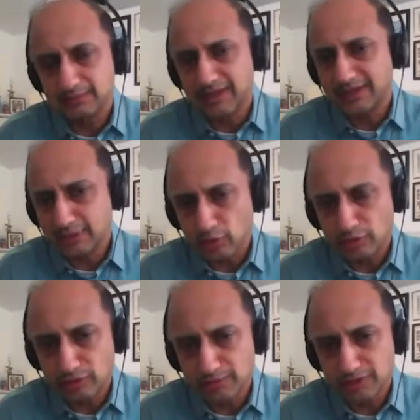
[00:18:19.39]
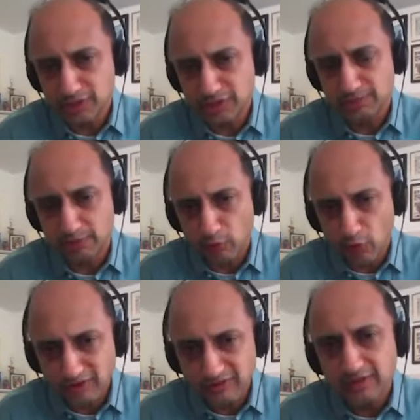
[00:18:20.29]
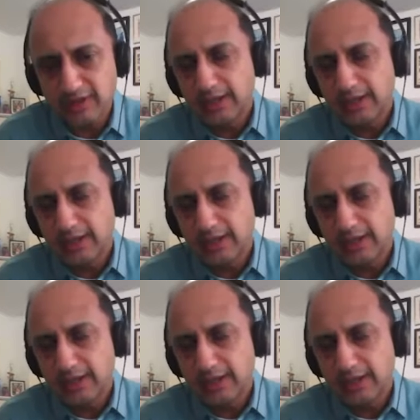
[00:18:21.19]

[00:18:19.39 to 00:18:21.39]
by the Entrepreneurship Awards.